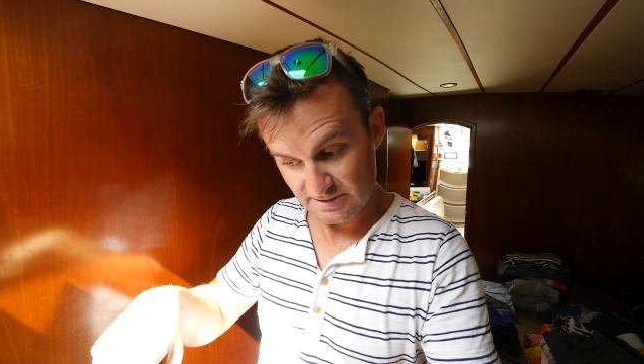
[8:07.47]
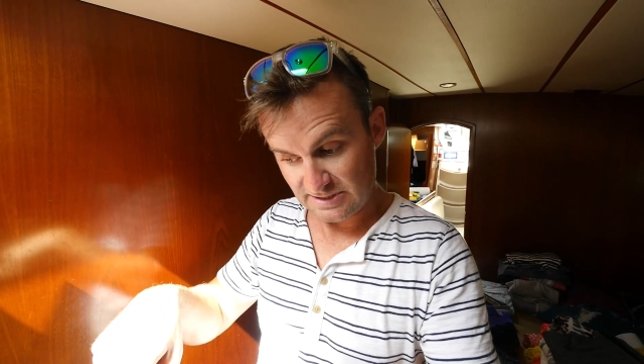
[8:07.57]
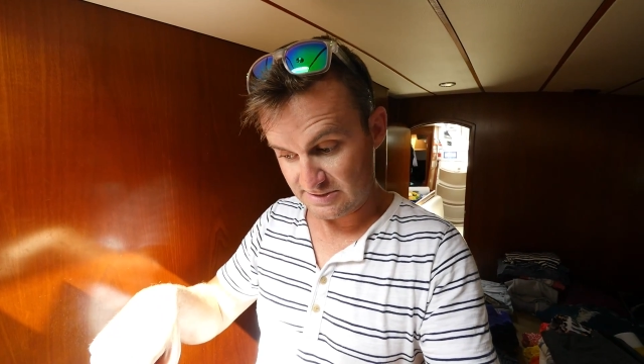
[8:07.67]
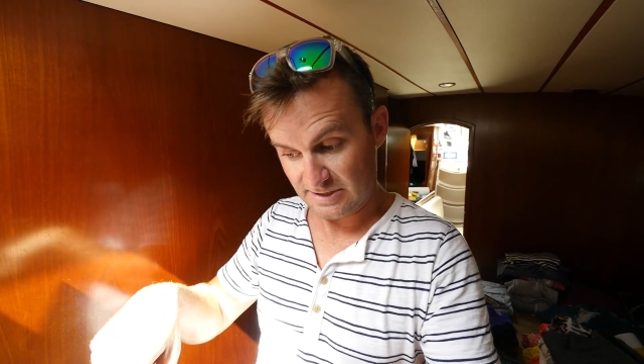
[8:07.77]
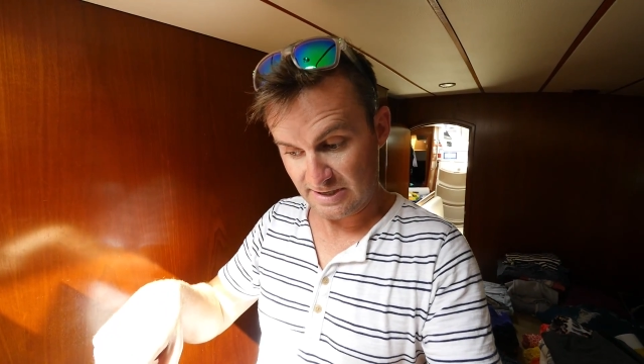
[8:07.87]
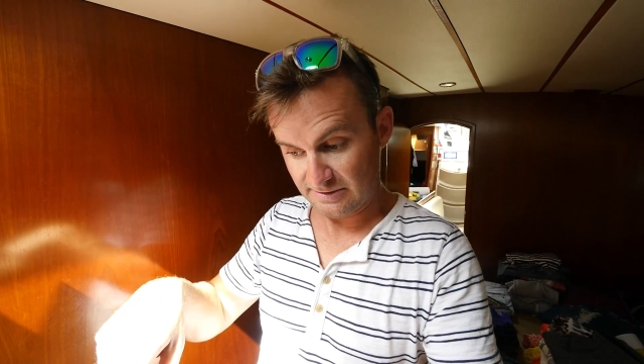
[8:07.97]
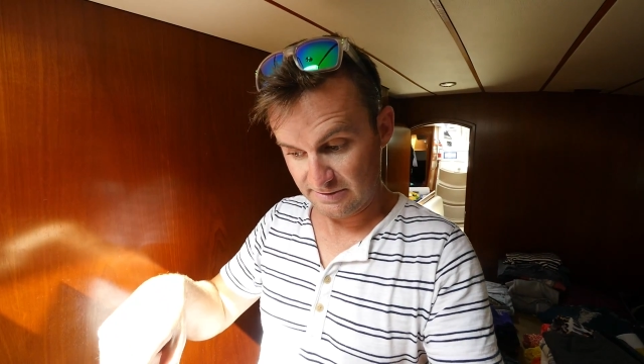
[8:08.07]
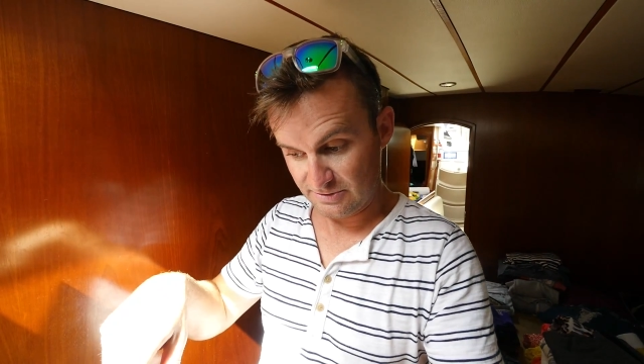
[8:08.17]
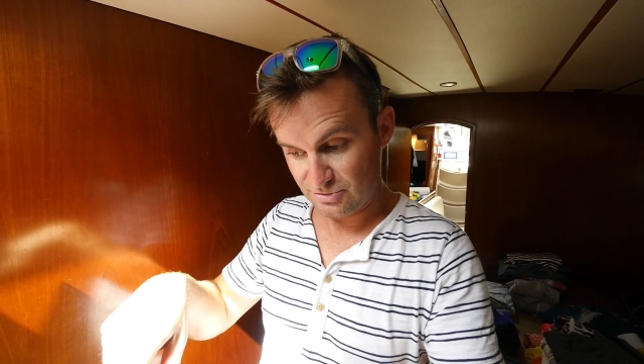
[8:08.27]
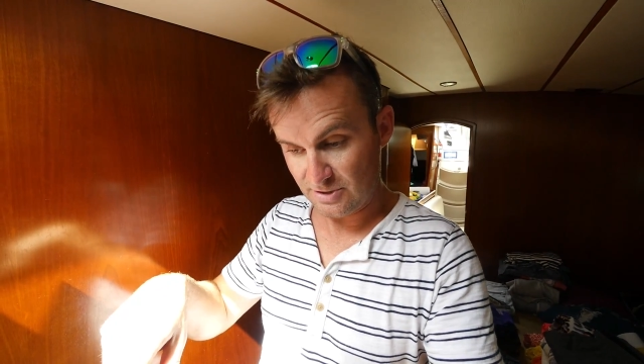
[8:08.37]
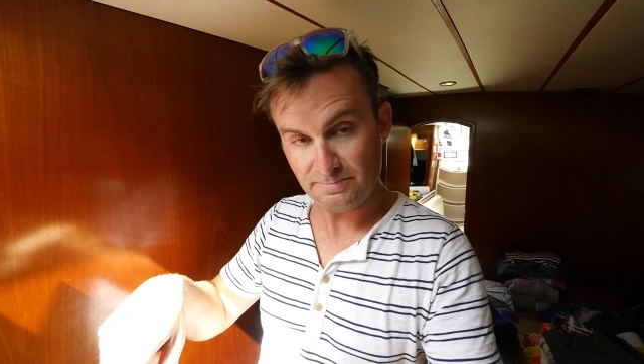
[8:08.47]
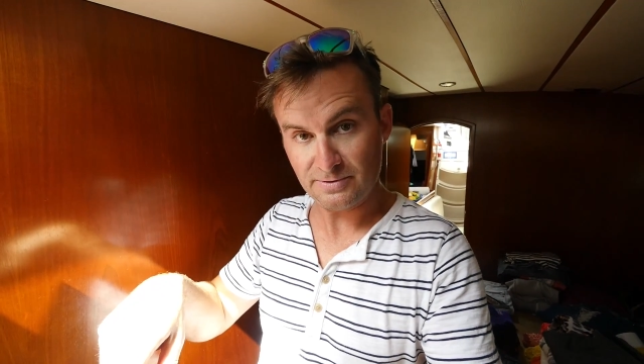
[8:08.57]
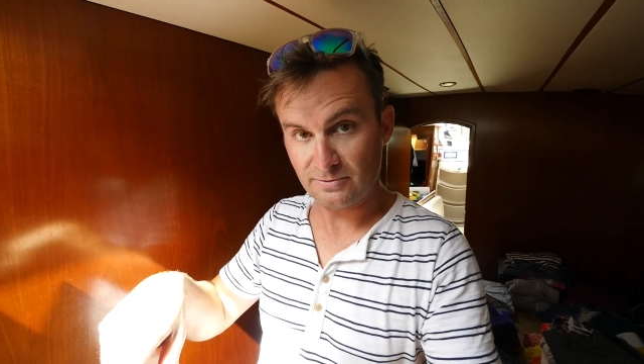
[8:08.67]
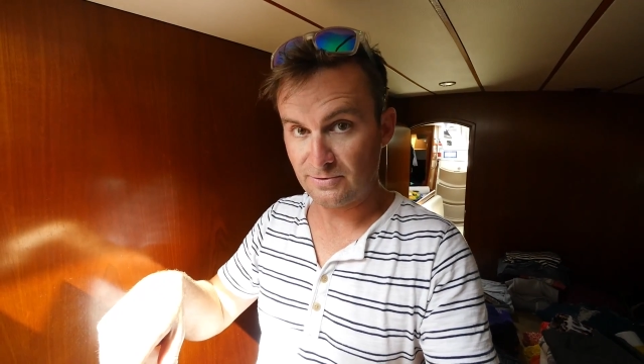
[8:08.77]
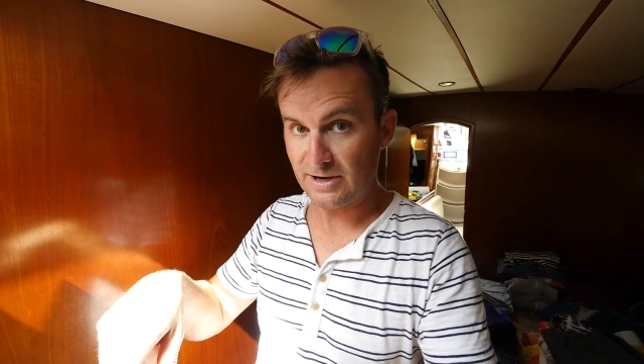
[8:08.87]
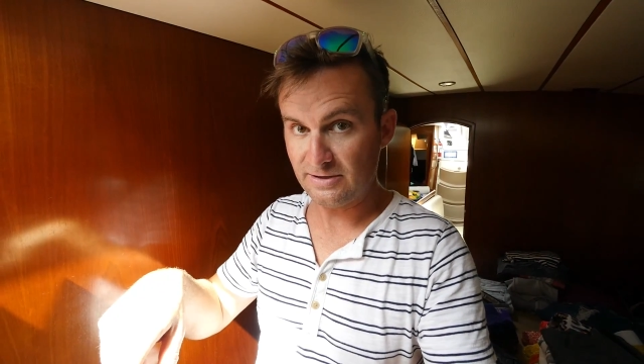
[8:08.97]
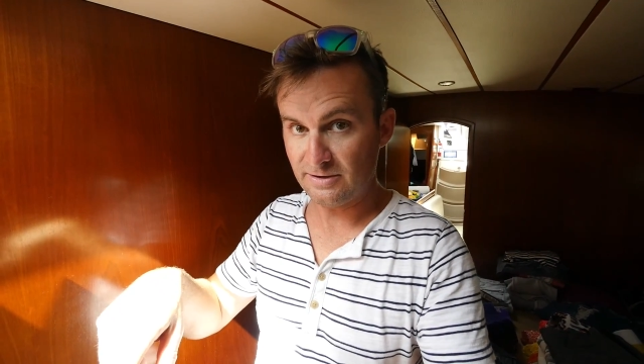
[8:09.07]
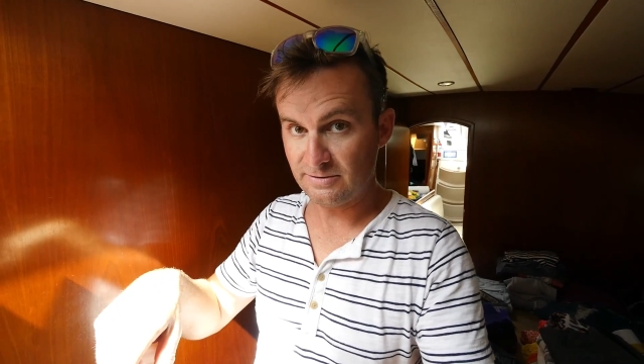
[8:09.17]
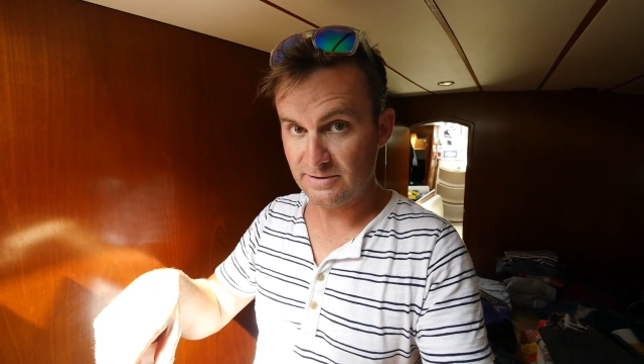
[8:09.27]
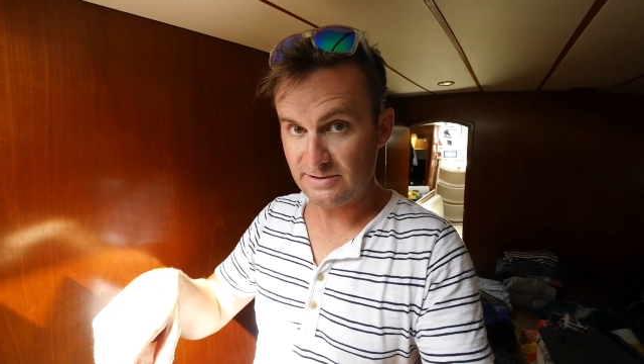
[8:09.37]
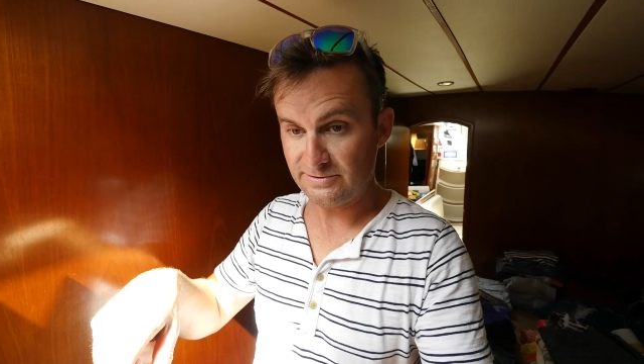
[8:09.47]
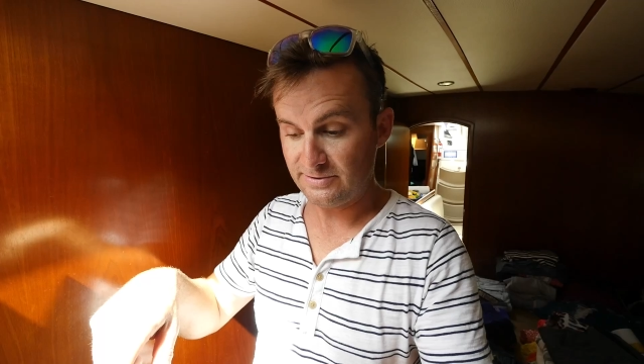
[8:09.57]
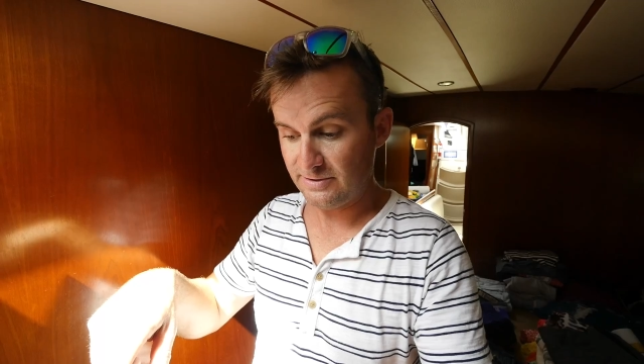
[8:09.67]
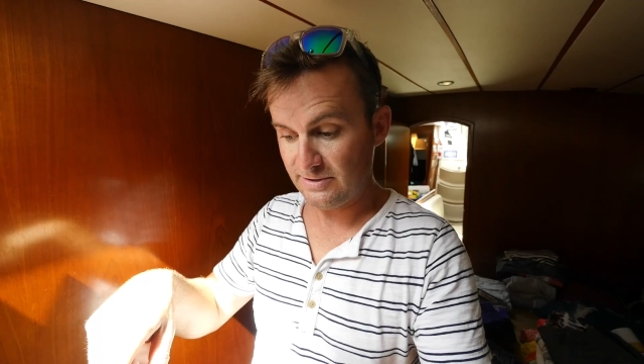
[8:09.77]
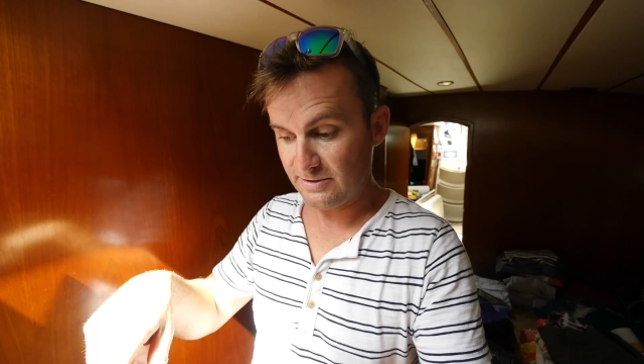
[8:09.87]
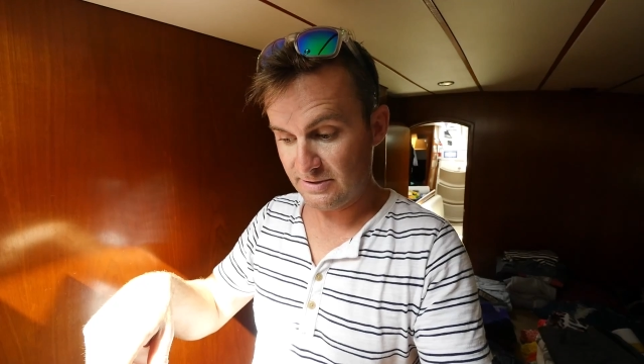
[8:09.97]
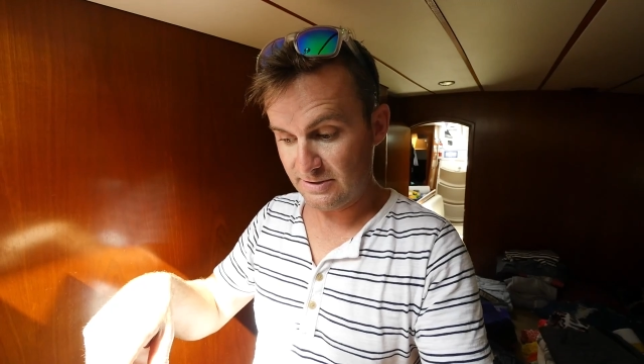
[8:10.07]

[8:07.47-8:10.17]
it's got a little drip right underneath the,